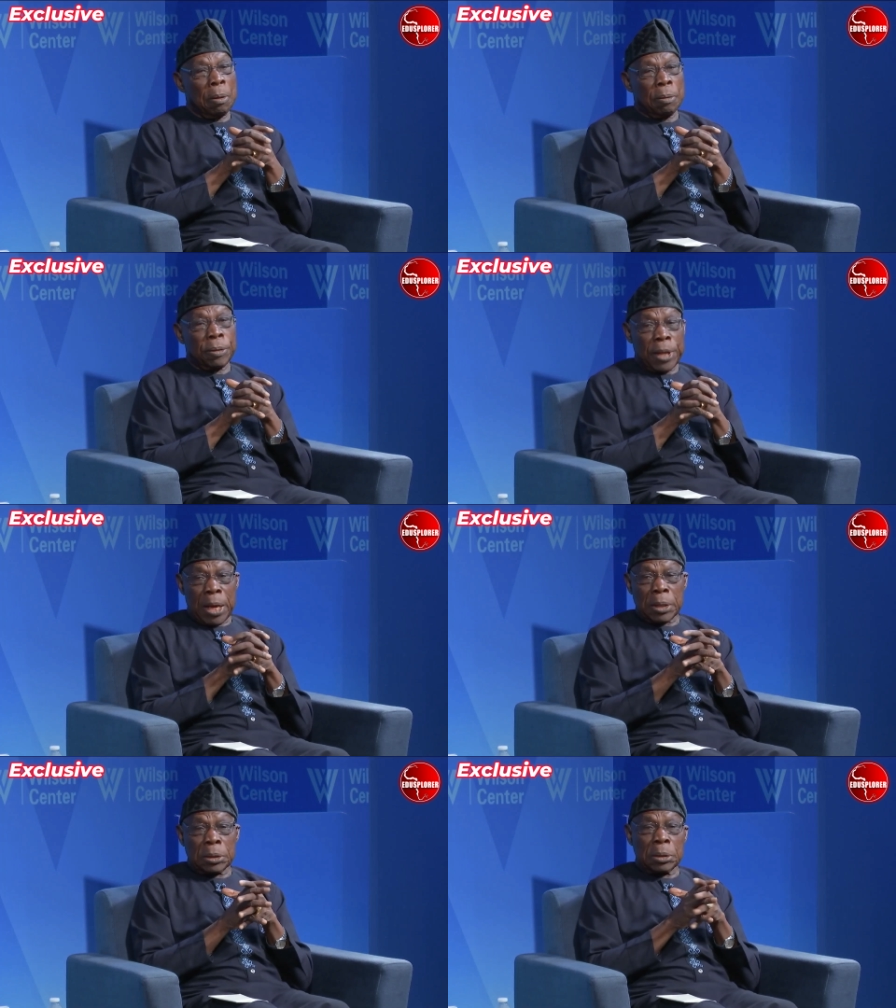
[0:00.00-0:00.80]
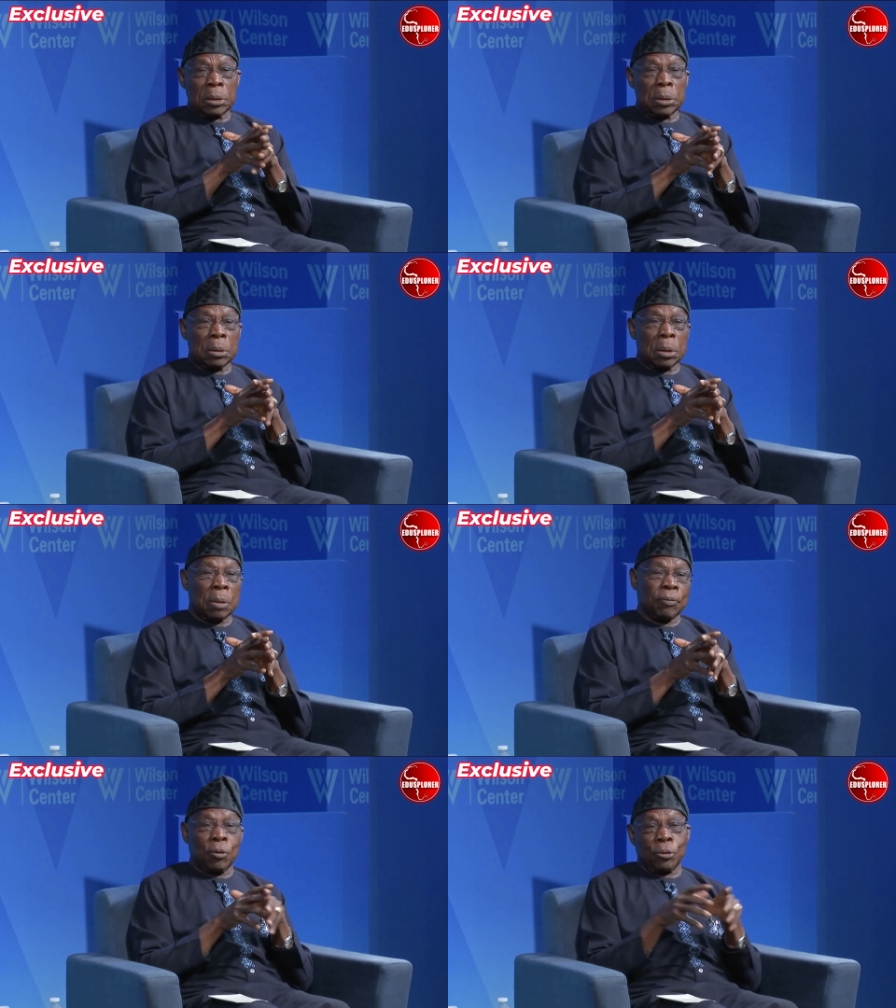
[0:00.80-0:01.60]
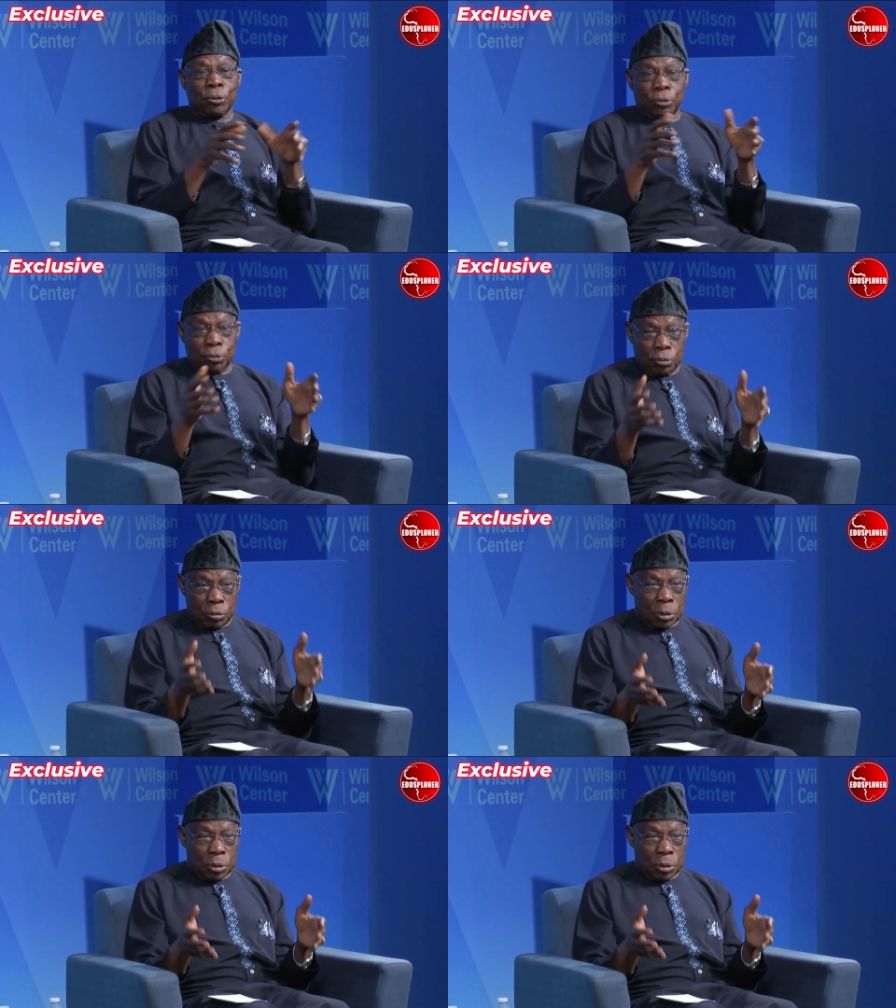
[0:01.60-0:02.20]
then, of course,